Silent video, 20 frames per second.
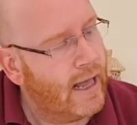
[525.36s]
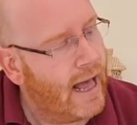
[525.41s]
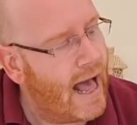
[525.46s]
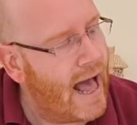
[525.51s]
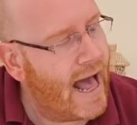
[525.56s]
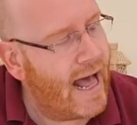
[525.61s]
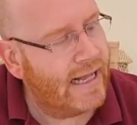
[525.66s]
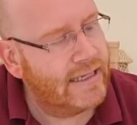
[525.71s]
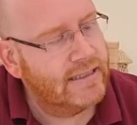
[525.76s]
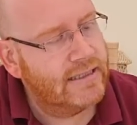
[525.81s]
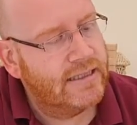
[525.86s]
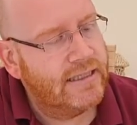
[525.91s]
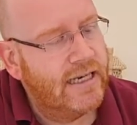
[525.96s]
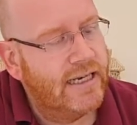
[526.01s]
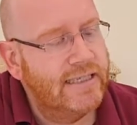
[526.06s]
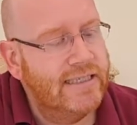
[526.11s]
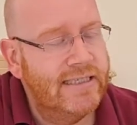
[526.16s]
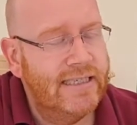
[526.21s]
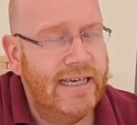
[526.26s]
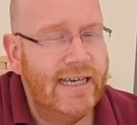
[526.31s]
And you
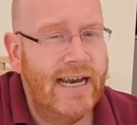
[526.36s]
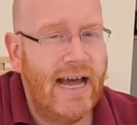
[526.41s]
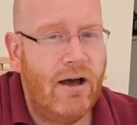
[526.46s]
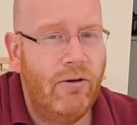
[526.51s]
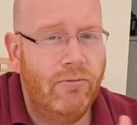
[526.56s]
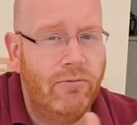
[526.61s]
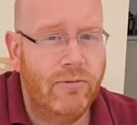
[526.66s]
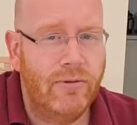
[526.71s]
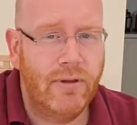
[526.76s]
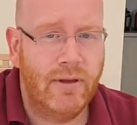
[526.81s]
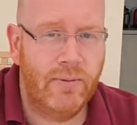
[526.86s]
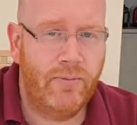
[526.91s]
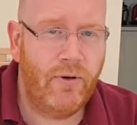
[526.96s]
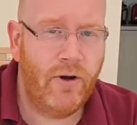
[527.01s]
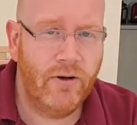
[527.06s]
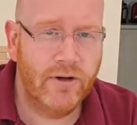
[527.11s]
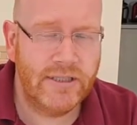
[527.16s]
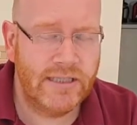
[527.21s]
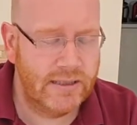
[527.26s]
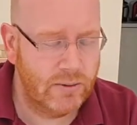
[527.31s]
can see now the
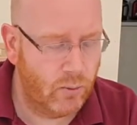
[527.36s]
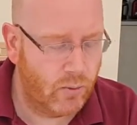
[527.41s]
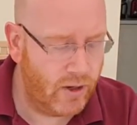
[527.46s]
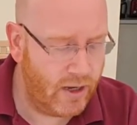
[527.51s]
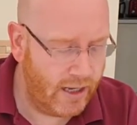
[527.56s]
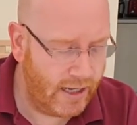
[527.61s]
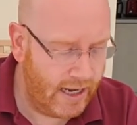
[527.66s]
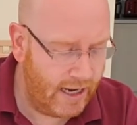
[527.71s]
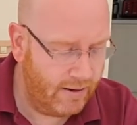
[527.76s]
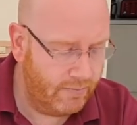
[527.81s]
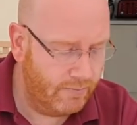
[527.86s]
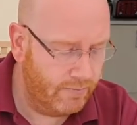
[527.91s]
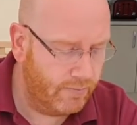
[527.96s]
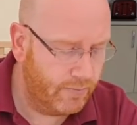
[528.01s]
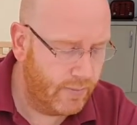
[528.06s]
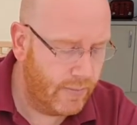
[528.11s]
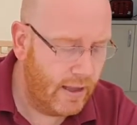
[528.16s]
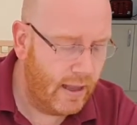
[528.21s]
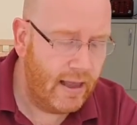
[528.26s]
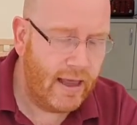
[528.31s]
product isn't working.
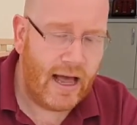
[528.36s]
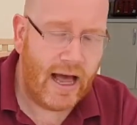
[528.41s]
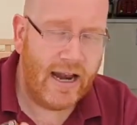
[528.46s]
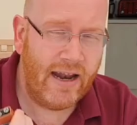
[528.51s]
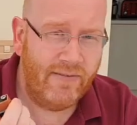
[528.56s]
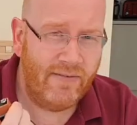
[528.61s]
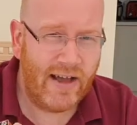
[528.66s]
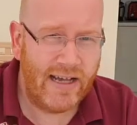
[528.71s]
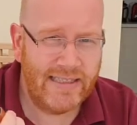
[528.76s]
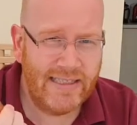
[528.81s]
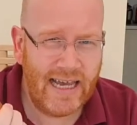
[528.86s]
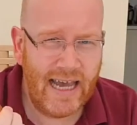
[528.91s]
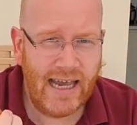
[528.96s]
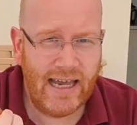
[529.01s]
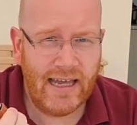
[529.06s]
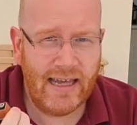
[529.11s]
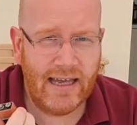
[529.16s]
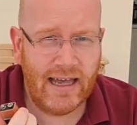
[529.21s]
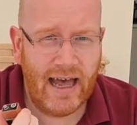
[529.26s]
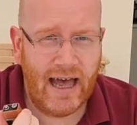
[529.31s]
And if I
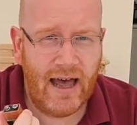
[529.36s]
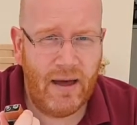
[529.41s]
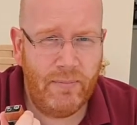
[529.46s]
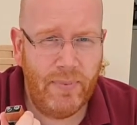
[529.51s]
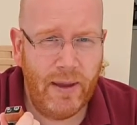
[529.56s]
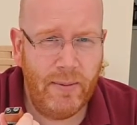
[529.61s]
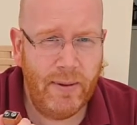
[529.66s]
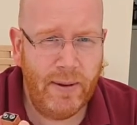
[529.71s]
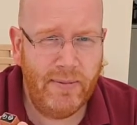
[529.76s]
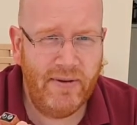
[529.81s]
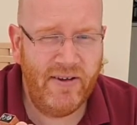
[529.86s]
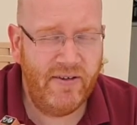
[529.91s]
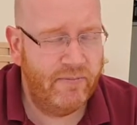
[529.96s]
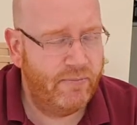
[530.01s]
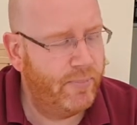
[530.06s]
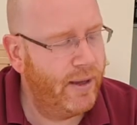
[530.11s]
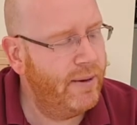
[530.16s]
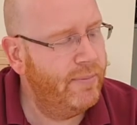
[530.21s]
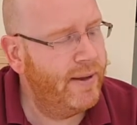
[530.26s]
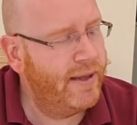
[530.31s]
take a
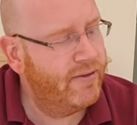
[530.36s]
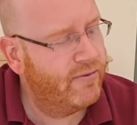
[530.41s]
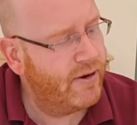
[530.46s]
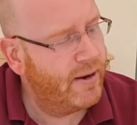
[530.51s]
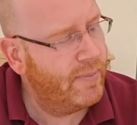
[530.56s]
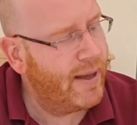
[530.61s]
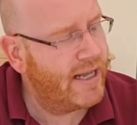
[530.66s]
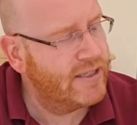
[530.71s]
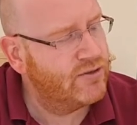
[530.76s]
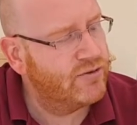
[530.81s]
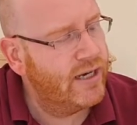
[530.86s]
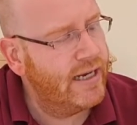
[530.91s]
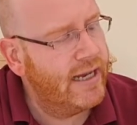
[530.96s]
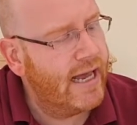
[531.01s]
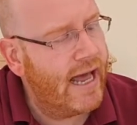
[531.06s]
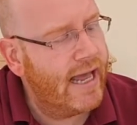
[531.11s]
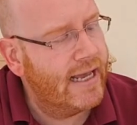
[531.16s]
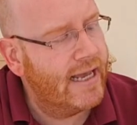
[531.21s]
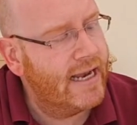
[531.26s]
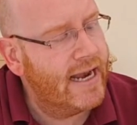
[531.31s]
PP3 battery
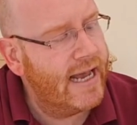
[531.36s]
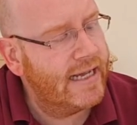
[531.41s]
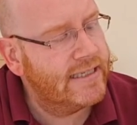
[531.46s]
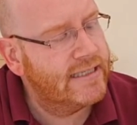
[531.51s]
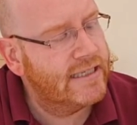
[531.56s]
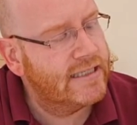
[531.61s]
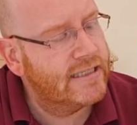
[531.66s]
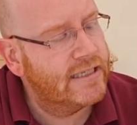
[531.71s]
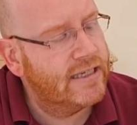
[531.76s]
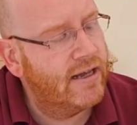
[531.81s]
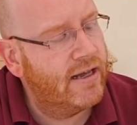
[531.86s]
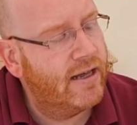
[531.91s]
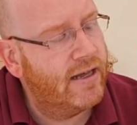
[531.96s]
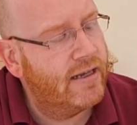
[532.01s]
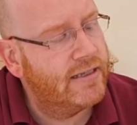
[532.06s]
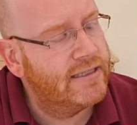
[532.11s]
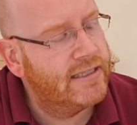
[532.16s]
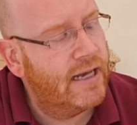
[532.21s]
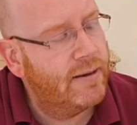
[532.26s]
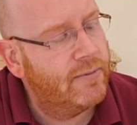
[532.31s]
and connect it to
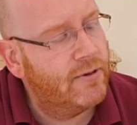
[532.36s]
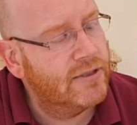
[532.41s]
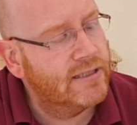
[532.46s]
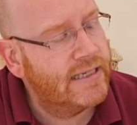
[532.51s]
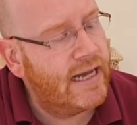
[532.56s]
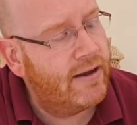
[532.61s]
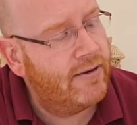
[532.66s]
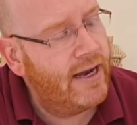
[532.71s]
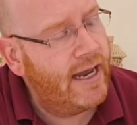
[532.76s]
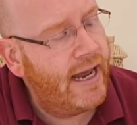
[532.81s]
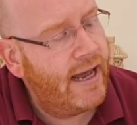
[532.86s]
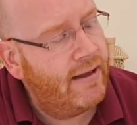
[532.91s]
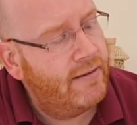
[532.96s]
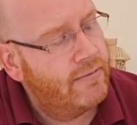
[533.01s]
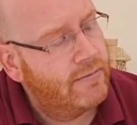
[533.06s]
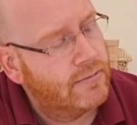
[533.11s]
the terminals down here,